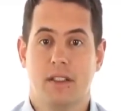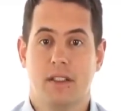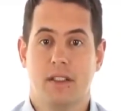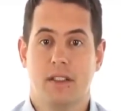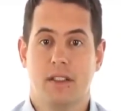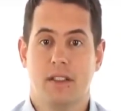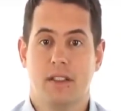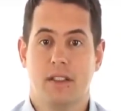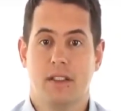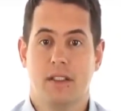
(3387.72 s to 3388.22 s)

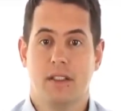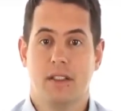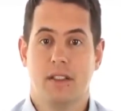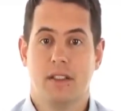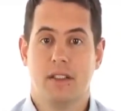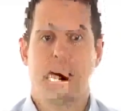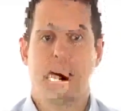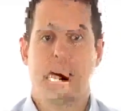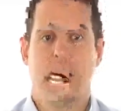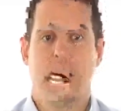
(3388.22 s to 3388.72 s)
It should lead
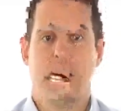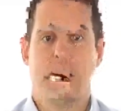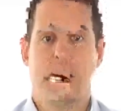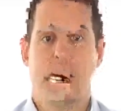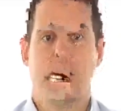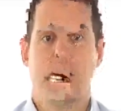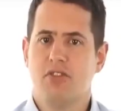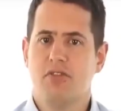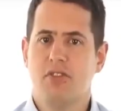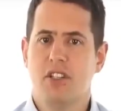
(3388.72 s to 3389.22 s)
on to
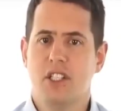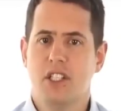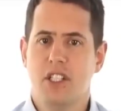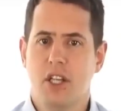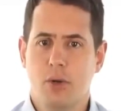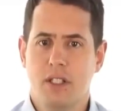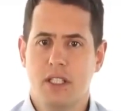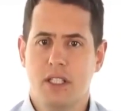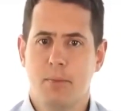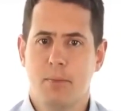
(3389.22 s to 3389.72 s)
discussing the
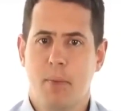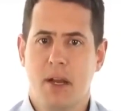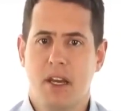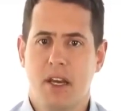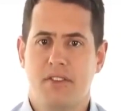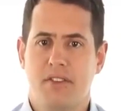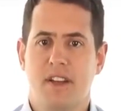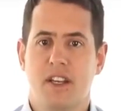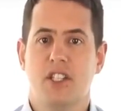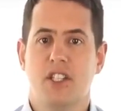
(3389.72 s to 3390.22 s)

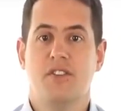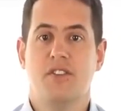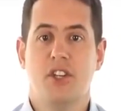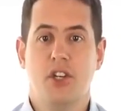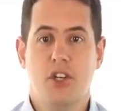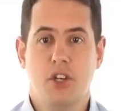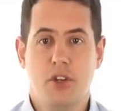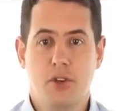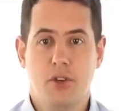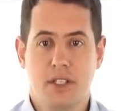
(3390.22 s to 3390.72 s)
resulting
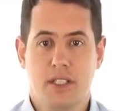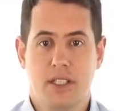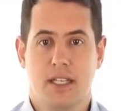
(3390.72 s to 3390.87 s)
benefits of